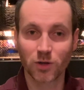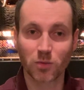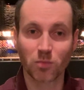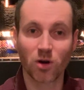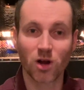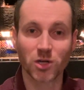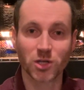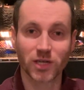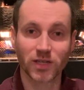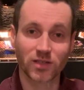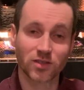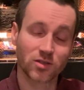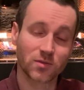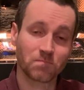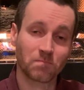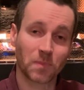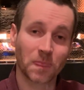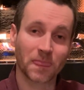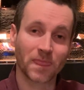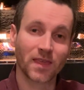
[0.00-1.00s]
your projects.
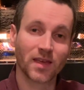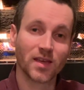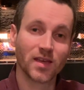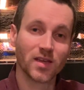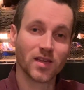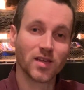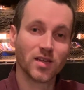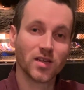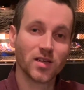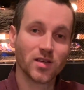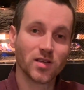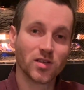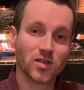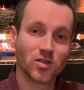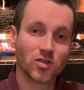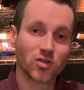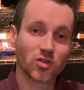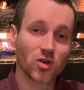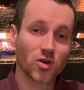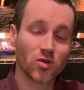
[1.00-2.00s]

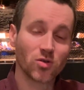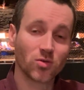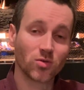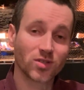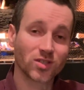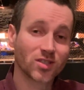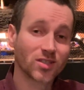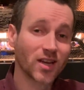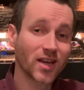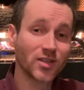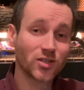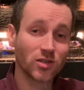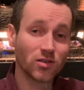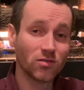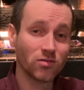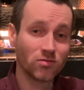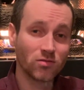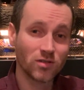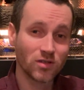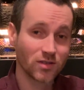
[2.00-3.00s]
So stay
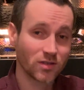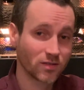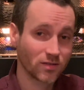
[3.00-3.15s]
tuned.